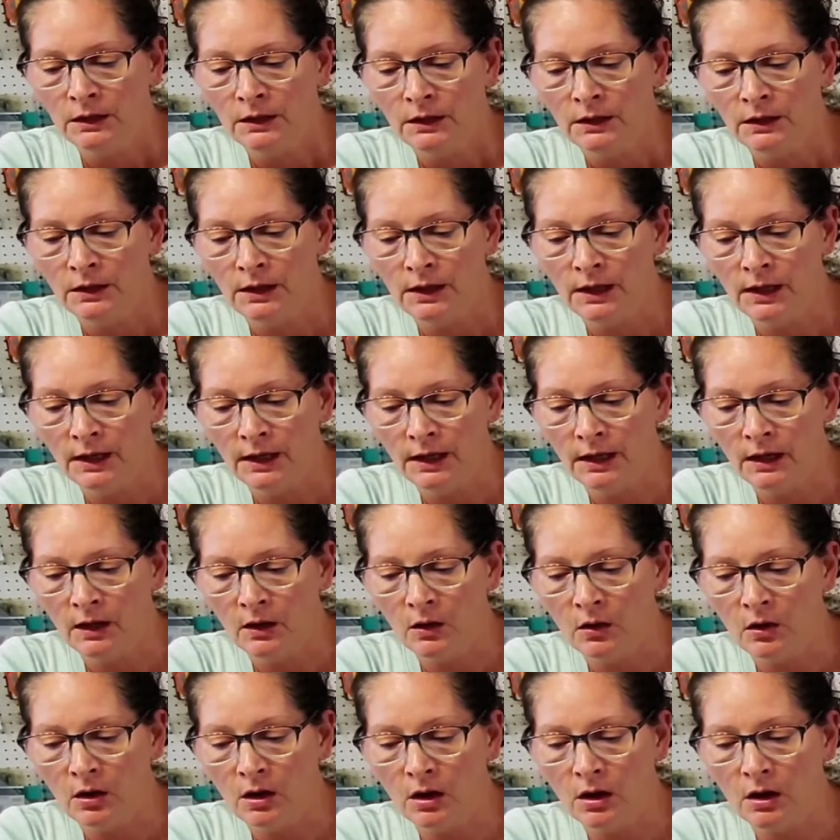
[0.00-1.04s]

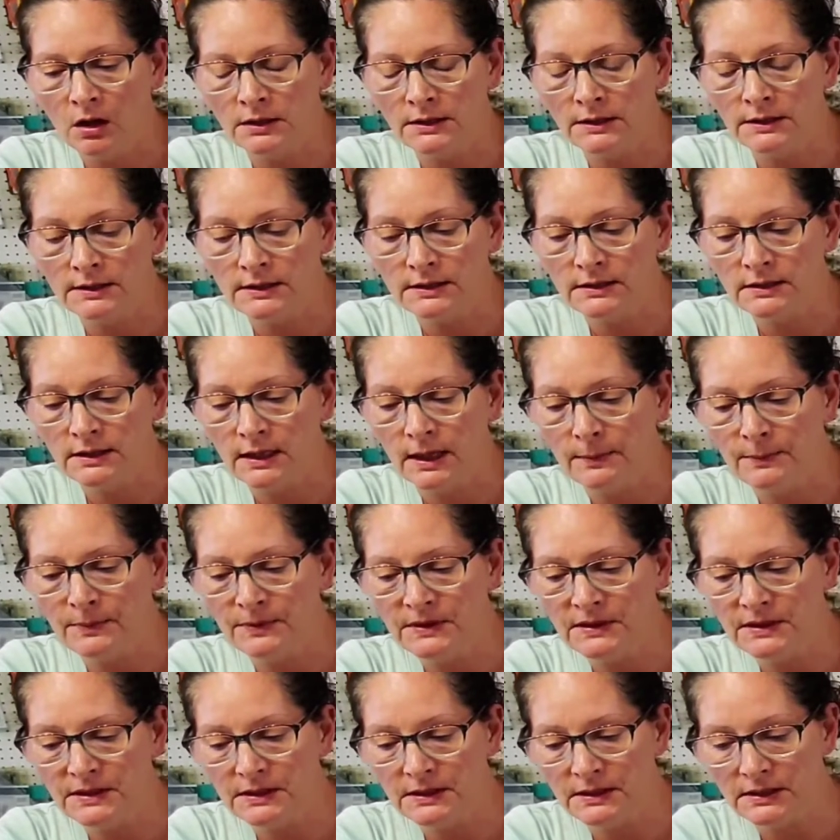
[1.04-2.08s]
Now on step
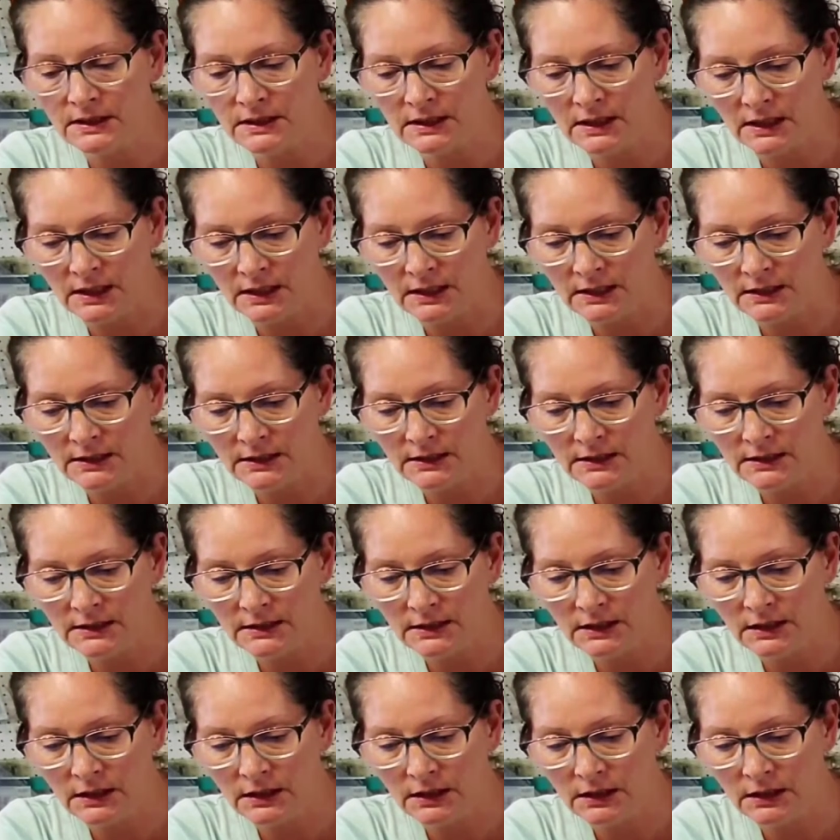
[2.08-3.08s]
6,